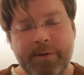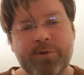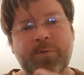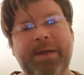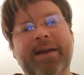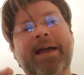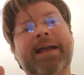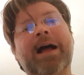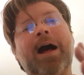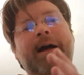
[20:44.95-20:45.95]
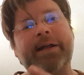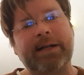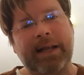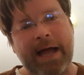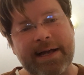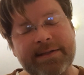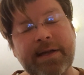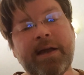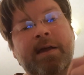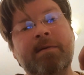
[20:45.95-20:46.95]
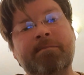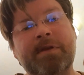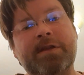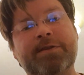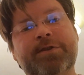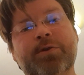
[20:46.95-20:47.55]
to be an iconoclast, means